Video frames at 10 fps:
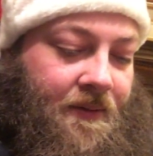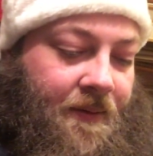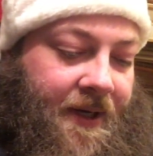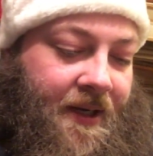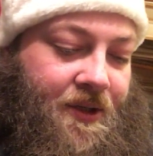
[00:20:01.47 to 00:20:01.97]
where
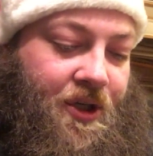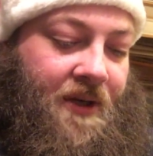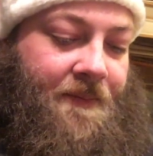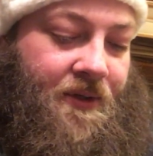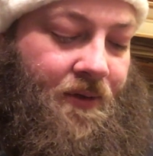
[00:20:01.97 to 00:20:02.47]
we're going to
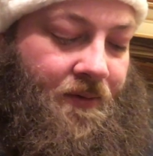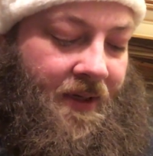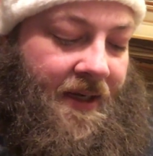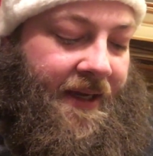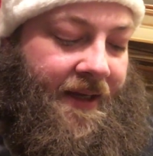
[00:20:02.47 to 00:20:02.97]
jump to
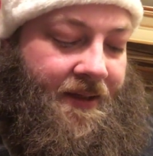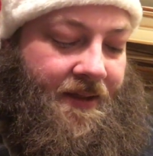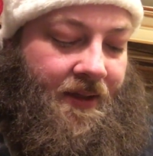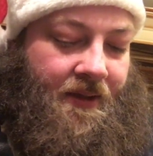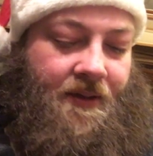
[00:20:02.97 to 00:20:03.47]

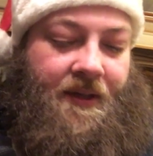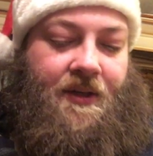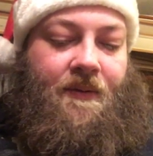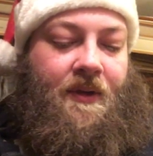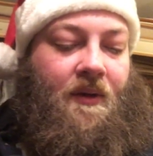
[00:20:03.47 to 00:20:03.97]
next. So as
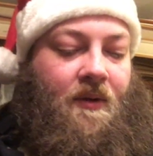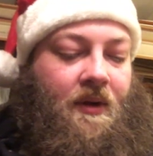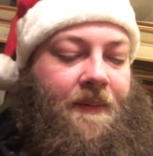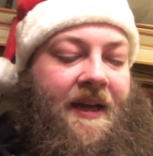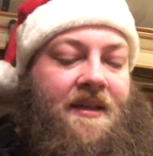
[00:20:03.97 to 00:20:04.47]
you will go, we'll
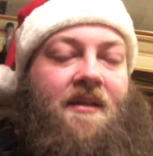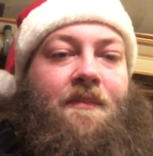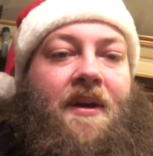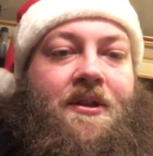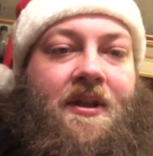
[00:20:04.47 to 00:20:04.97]
go back to the
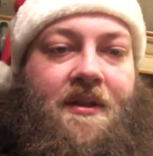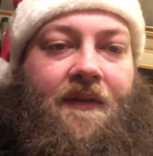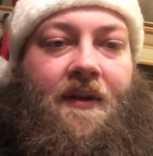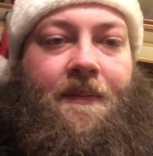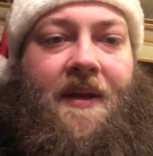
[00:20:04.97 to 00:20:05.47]
budgets
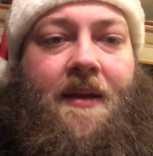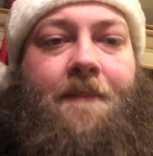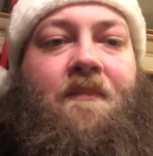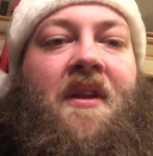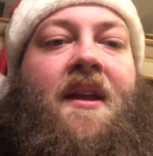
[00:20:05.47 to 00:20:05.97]
for a bit.
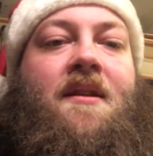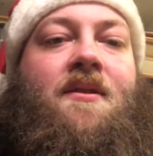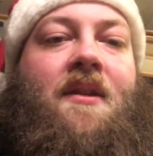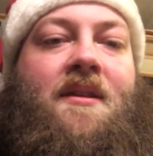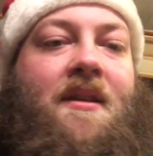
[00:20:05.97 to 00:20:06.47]

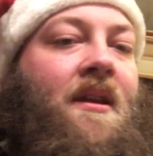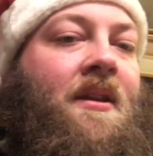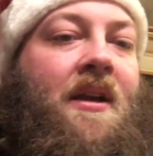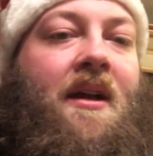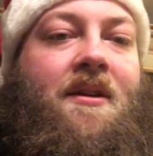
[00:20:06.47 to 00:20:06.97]
So this is
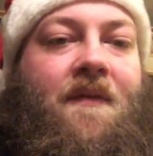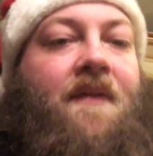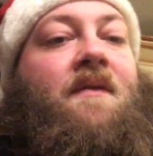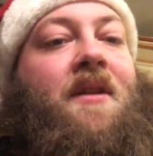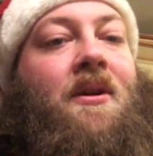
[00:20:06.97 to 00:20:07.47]
another under
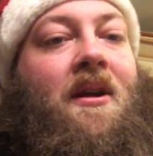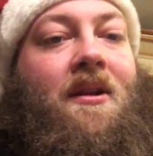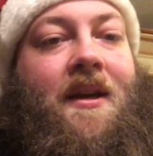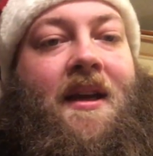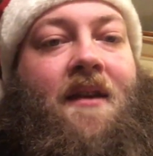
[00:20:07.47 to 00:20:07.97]

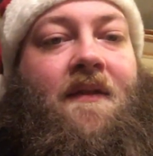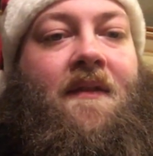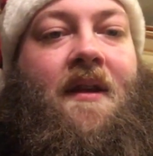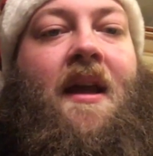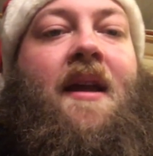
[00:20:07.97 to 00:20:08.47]
$50 knife.
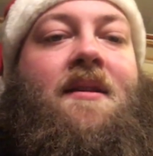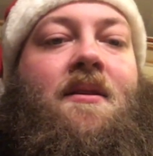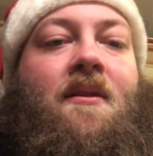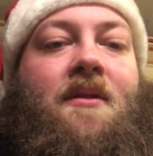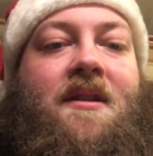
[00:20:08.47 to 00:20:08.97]

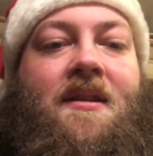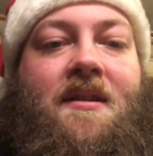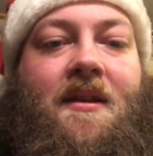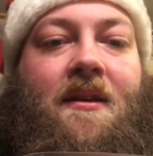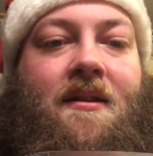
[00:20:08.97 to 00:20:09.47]
So this
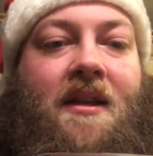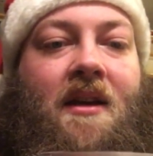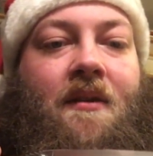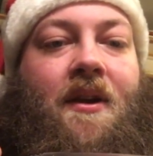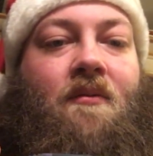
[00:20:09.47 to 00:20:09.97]
is the
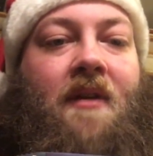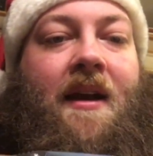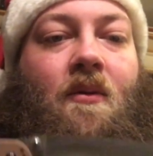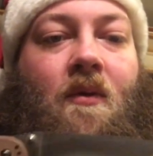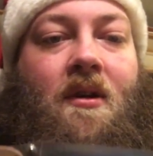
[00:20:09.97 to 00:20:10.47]
Ontario
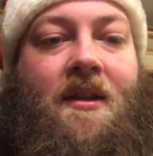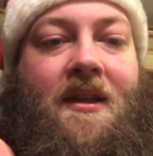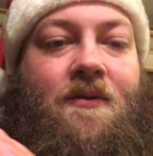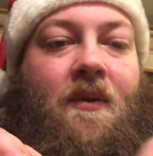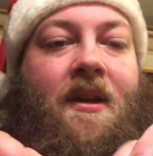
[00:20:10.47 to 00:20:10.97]
Rat 1.
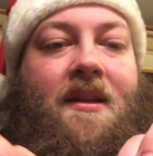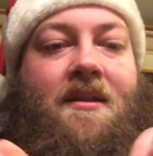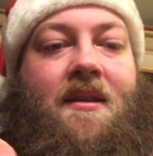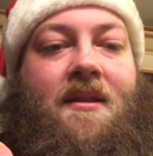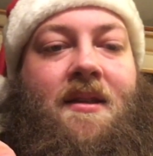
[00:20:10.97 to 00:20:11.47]
This one
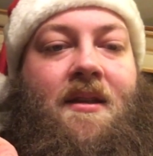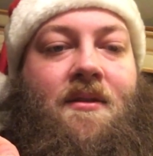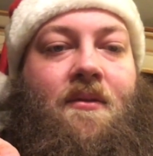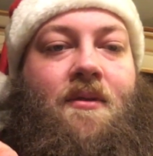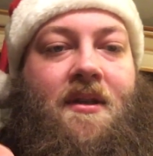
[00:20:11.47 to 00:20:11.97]
is the
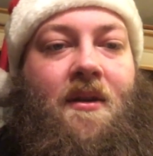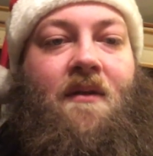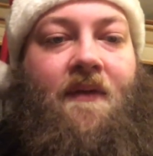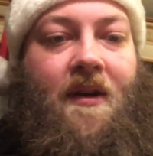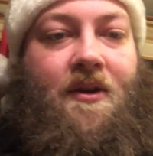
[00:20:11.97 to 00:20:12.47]
D2
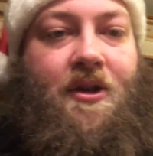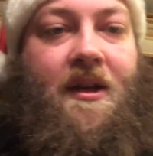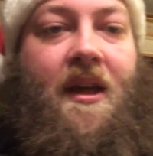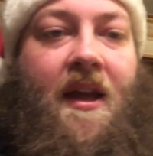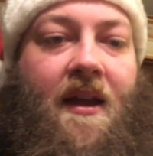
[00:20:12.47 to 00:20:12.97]
steel
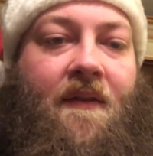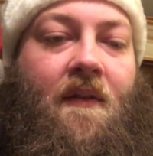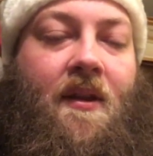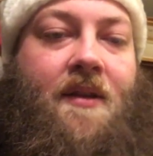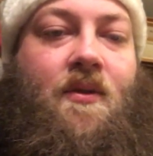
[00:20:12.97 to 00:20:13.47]
version.
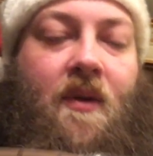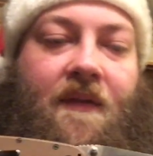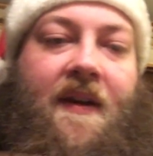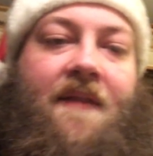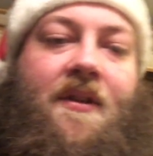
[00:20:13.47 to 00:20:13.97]
For in the
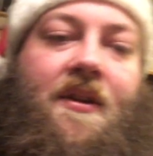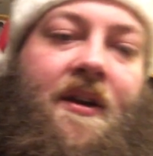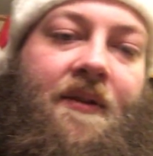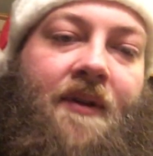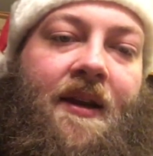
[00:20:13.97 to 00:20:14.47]
25 to
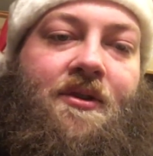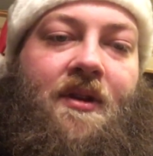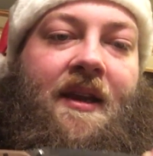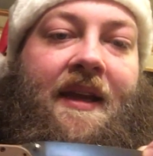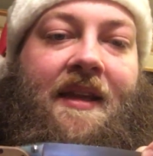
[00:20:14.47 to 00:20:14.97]
30 range, you
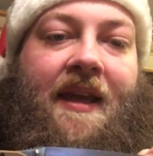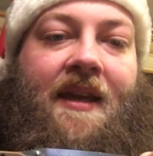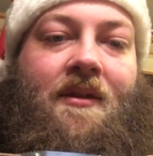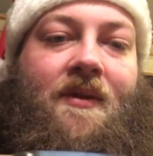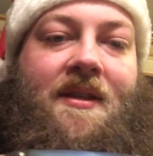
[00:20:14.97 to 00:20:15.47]
can get the
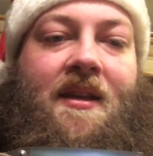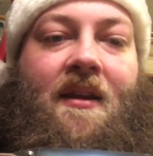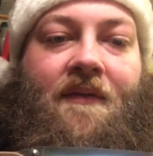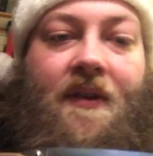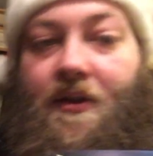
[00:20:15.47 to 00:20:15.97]
AUS
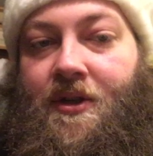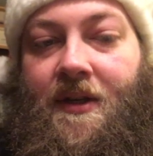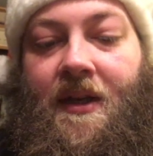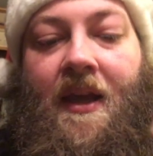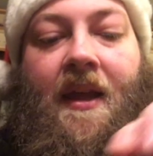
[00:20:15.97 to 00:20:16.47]
8
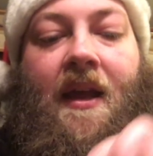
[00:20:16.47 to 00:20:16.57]
version,